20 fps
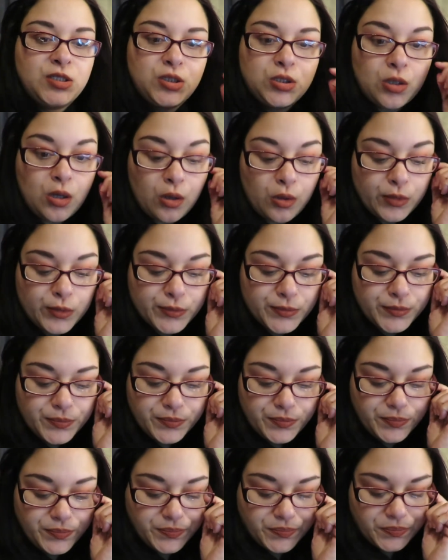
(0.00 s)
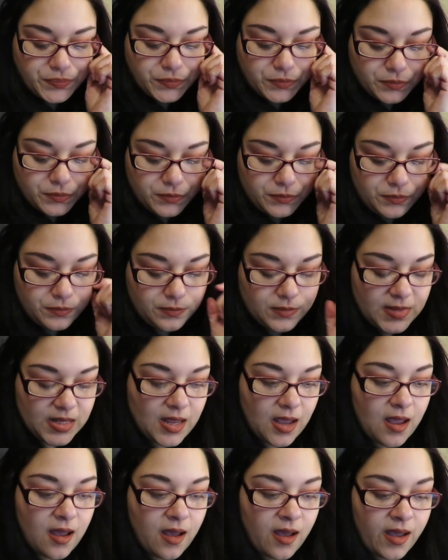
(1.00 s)
So
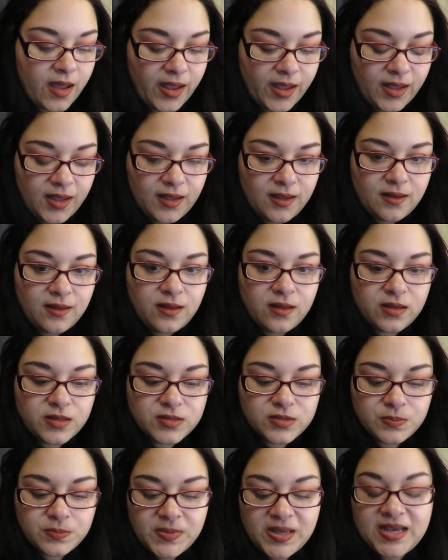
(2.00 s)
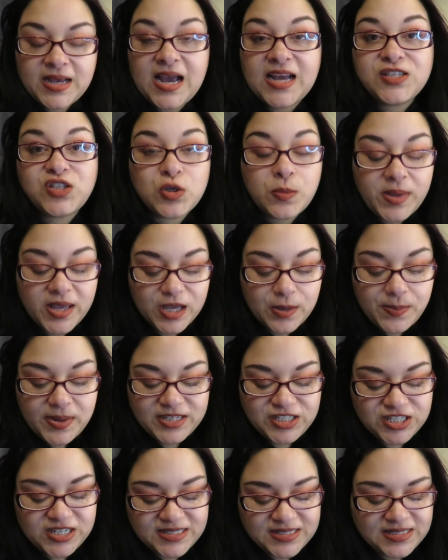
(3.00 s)
I make I saw Makeup
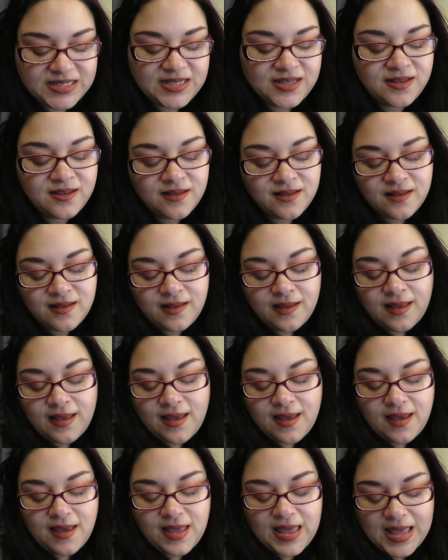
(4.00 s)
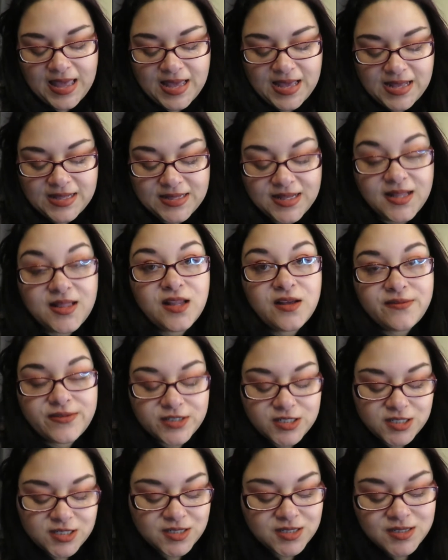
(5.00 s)
by Jessie and I love
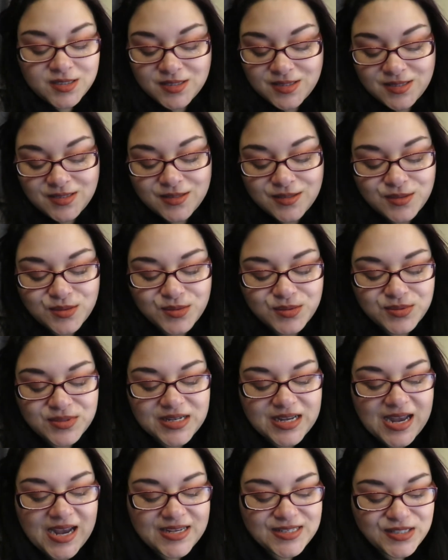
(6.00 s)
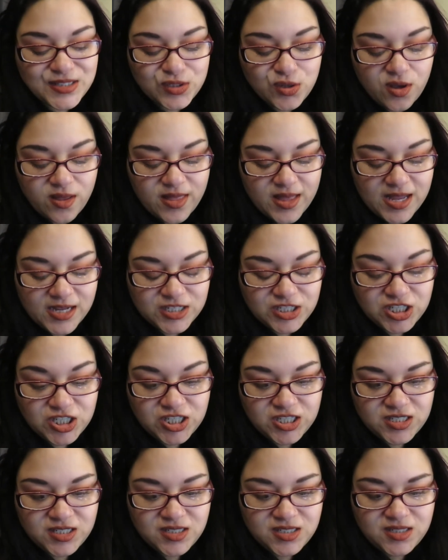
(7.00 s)
her. So I saw that
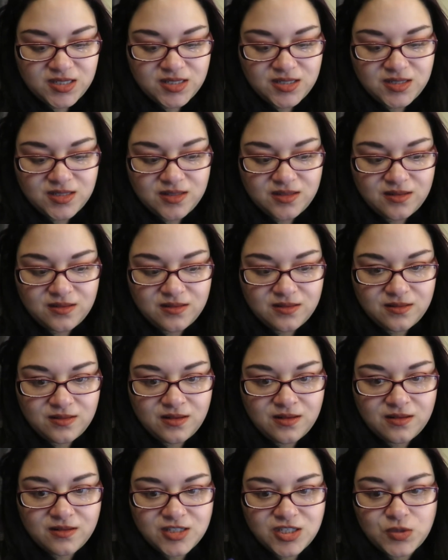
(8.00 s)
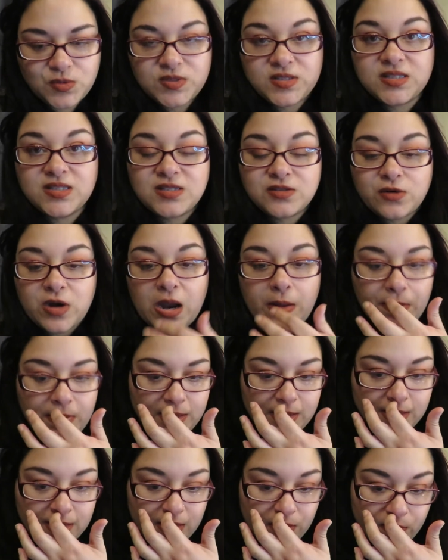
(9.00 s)
she, you know, she was
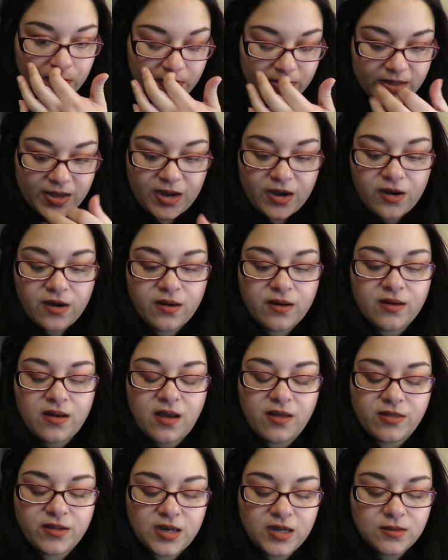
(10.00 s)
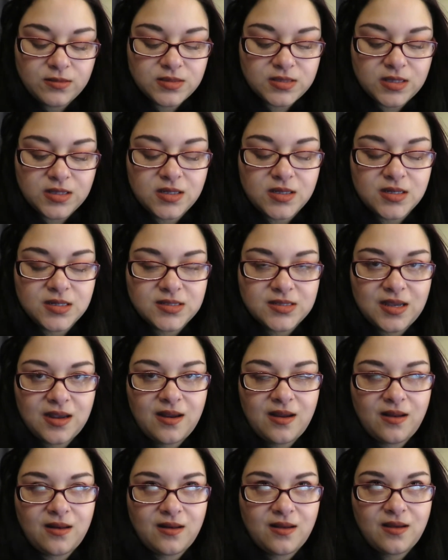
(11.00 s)
describing that they were there and how the nails looked
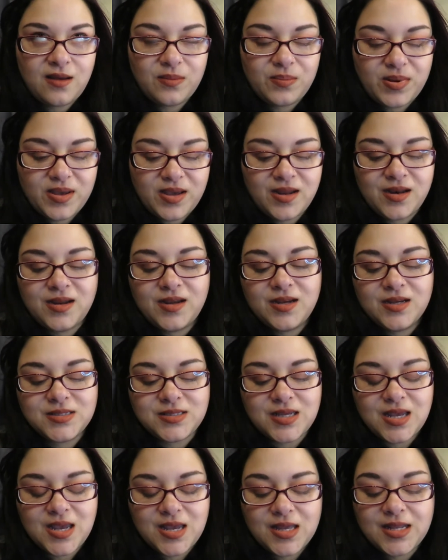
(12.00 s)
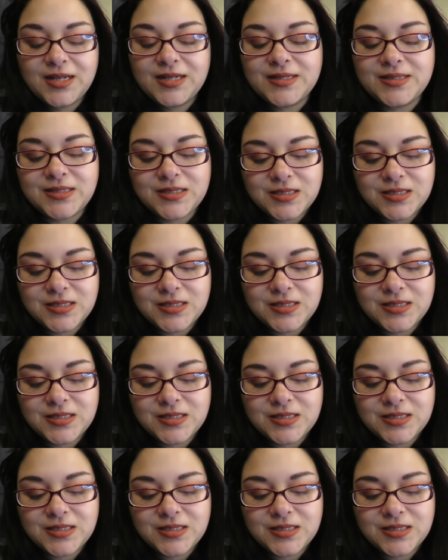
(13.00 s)
and I panicked and